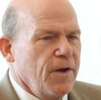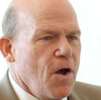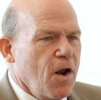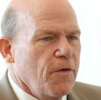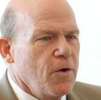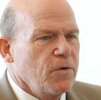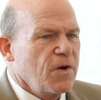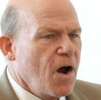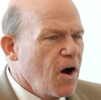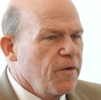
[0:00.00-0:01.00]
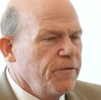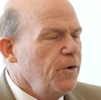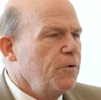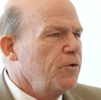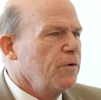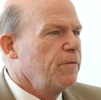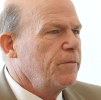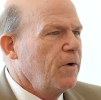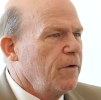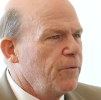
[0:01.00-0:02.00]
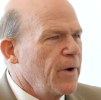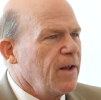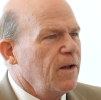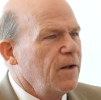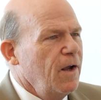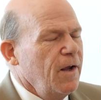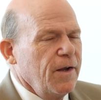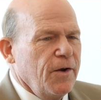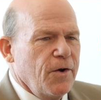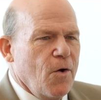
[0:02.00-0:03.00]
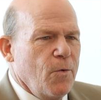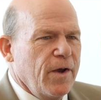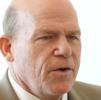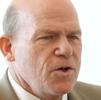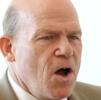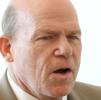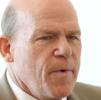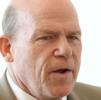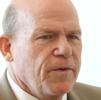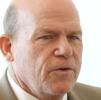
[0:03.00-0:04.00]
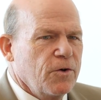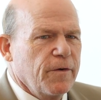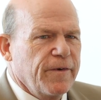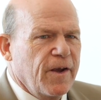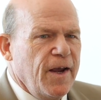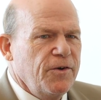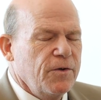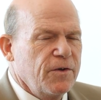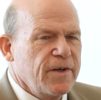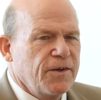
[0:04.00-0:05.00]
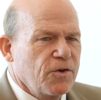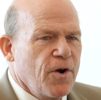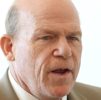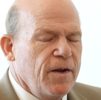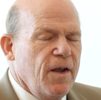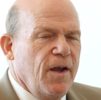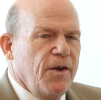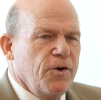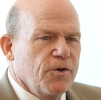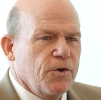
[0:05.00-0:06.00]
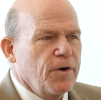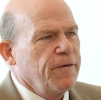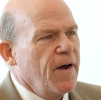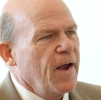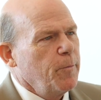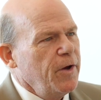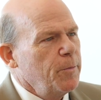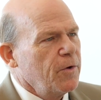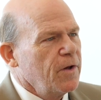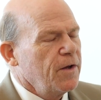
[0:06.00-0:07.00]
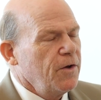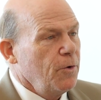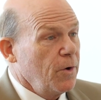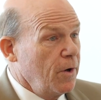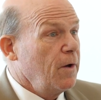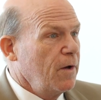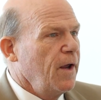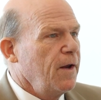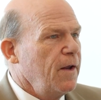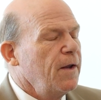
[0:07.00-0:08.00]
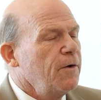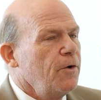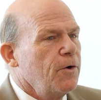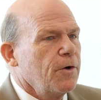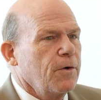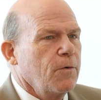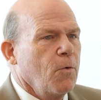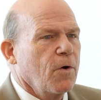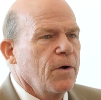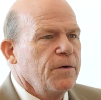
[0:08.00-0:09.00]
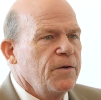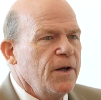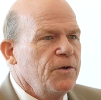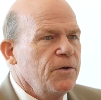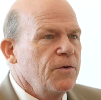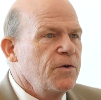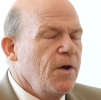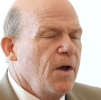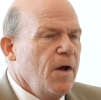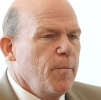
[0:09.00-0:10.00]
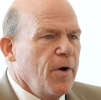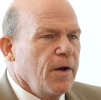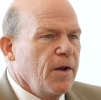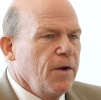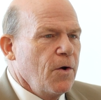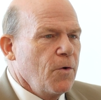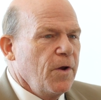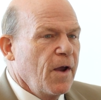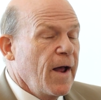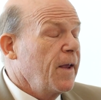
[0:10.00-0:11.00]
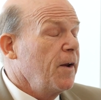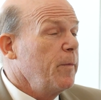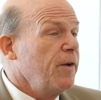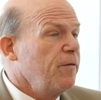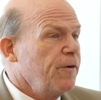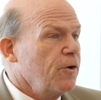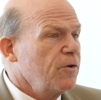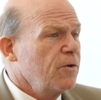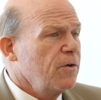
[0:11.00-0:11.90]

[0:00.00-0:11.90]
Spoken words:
and all of those are the future of rental. We can talk about the certifications. That's great. You're certifying people that you get into your organizations, but you got to get them in first.